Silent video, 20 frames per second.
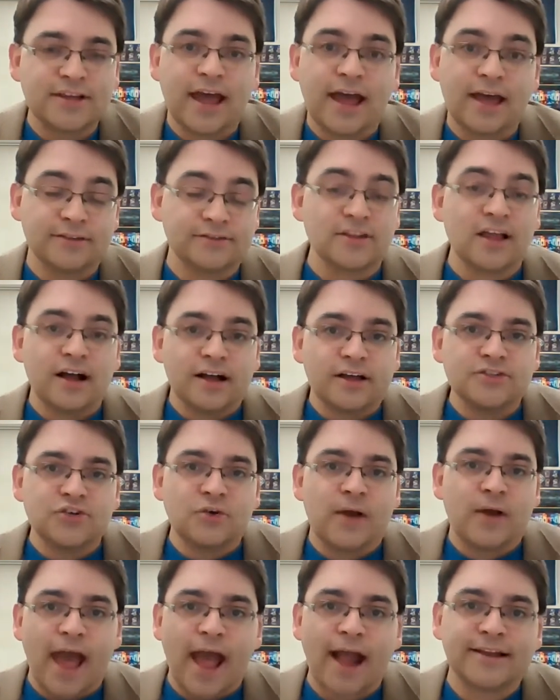as long as you
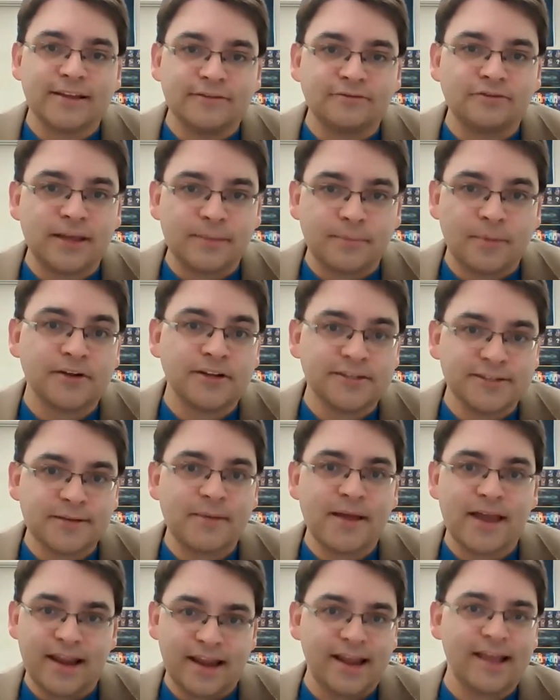are actively
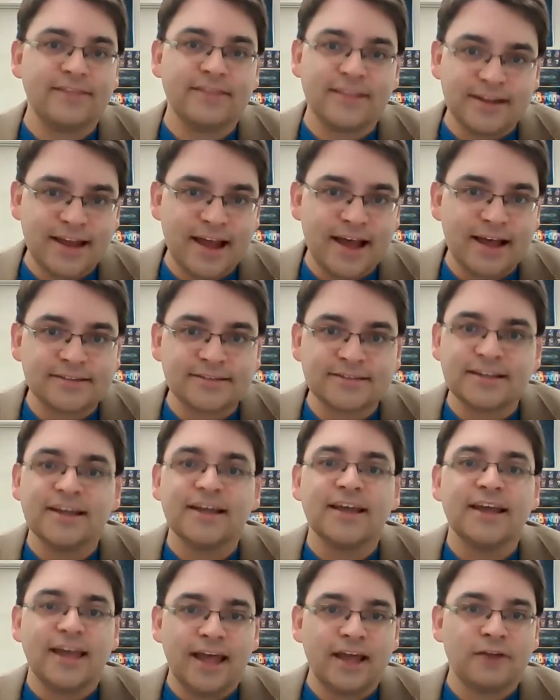participating in the test
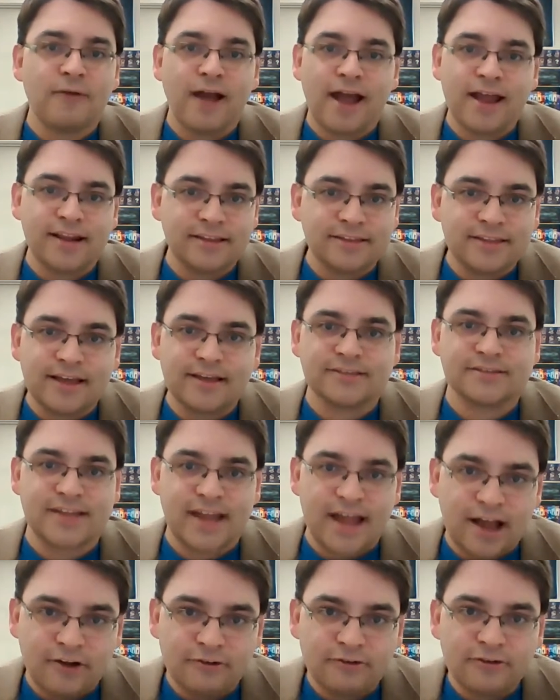and writing things down.